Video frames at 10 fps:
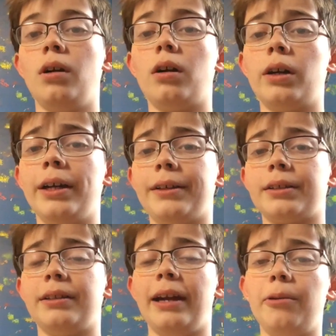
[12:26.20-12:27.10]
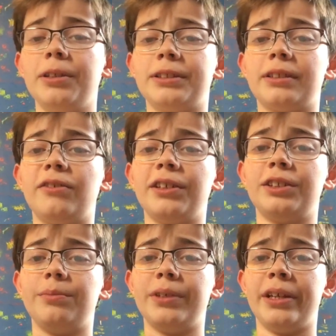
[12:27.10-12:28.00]
Alright, now it is going
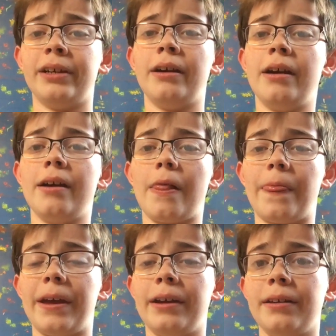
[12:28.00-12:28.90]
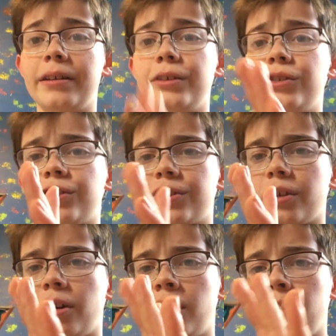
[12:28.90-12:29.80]
to be the Ninja
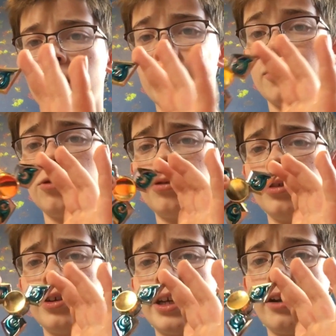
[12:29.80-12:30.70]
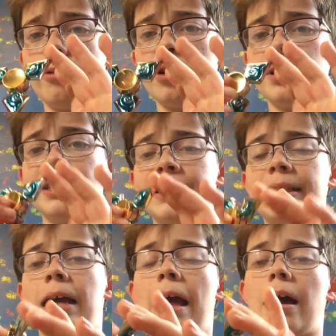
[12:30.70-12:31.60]
Star cool looking
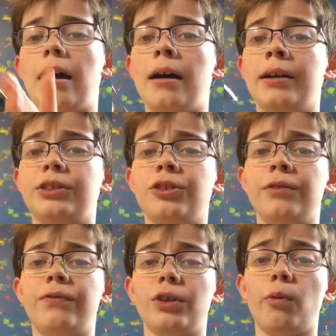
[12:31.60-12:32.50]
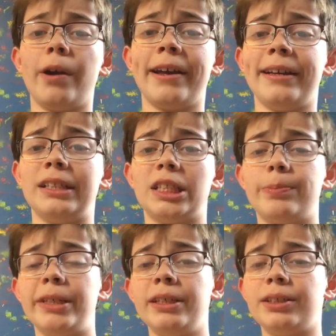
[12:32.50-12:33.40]
one's turn for the one-handed
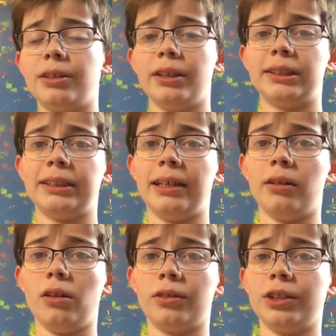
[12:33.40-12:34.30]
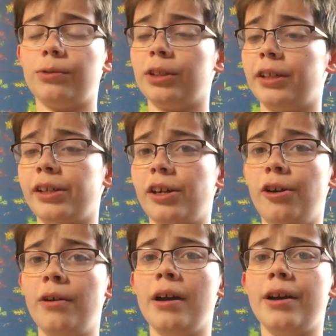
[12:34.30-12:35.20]
spin, so let's see how long this one can
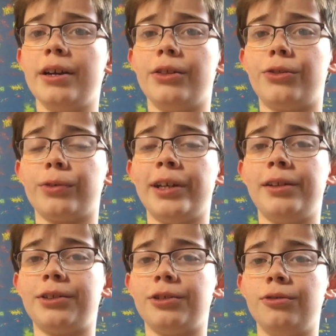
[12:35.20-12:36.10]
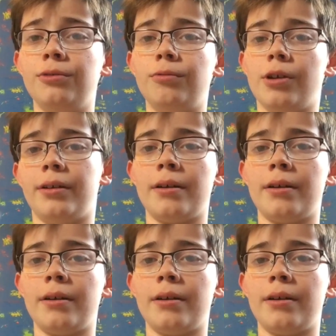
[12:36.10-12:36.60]
go in 3, 2, 1.